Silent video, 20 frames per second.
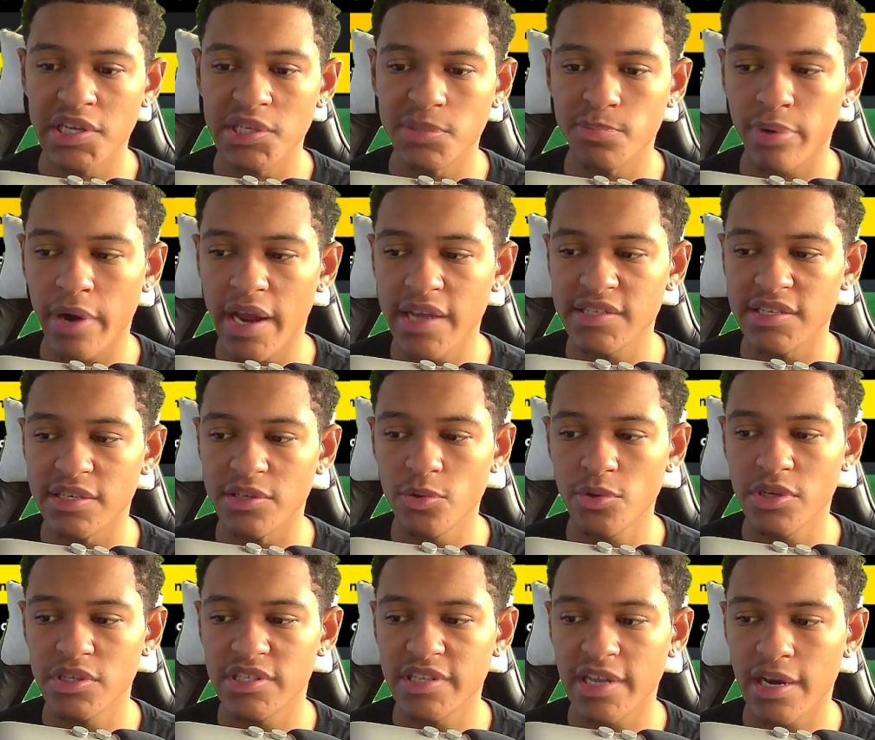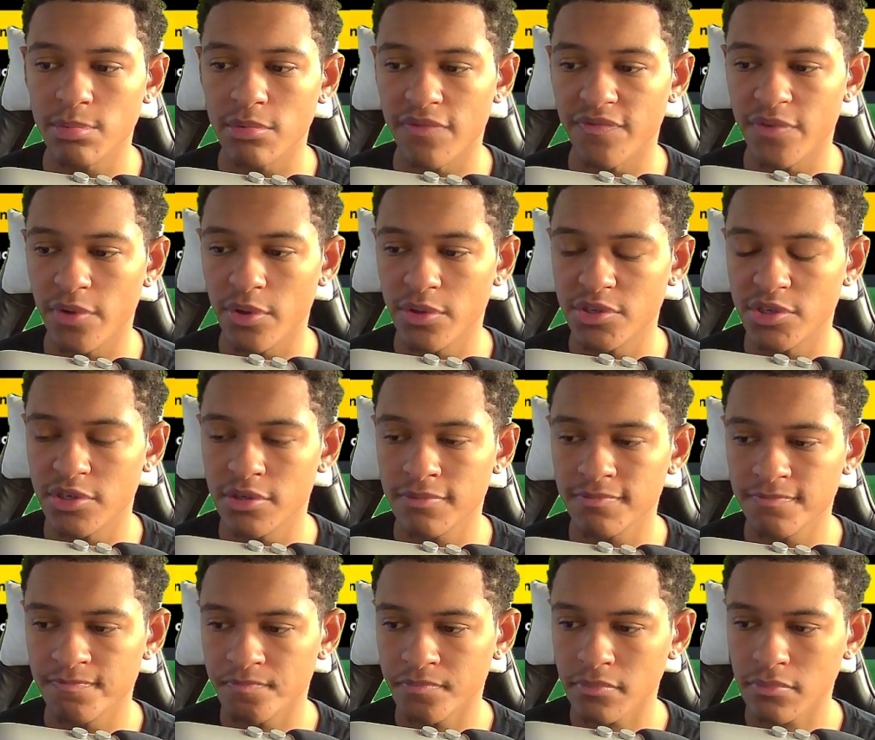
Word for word: at his price and you can set up the filter